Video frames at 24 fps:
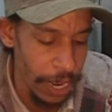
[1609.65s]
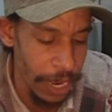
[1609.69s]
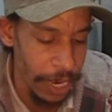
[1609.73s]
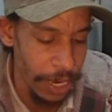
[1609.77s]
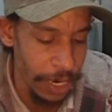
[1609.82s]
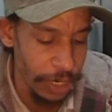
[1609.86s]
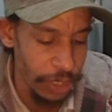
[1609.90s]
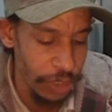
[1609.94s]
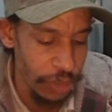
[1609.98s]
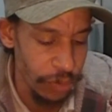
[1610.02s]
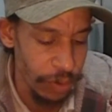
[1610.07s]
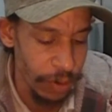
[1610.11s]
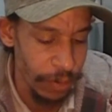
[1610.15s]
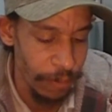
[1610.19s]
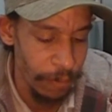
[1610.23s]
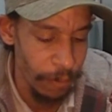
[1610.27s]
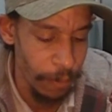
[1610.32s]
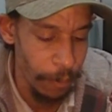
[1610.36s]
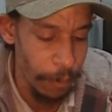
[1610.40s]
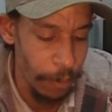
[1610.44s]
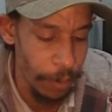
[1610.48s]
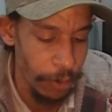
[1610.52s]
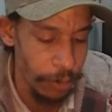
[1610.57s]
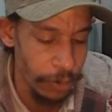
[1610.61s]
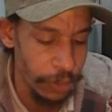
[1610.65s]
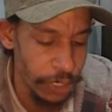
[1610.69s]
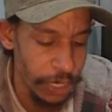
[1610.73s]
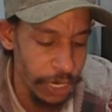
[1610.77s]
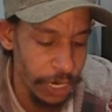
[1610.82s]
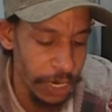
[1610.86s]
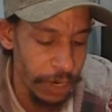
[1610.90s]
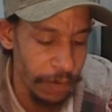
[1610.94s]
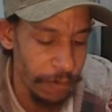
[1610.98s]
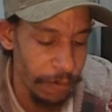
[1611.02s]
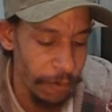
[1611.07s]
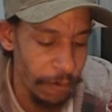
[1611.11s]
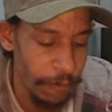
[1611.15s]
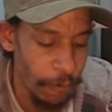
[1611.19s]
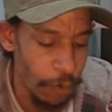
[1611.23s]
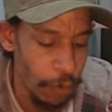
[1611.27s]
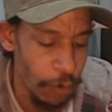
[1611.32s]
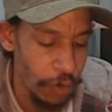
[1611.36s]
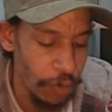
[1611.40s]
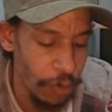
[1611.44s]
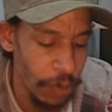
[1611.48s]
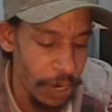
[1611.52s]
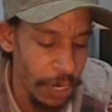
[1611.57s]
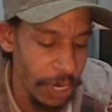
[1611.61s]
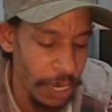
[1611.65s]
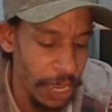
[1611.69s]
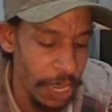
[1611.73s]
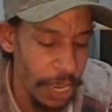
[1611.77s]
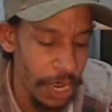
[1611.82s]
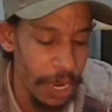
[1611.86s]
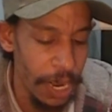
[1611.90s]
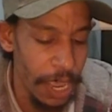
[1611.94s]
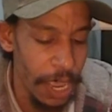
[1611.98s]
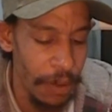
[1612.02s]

an extreme football jig for $4.29.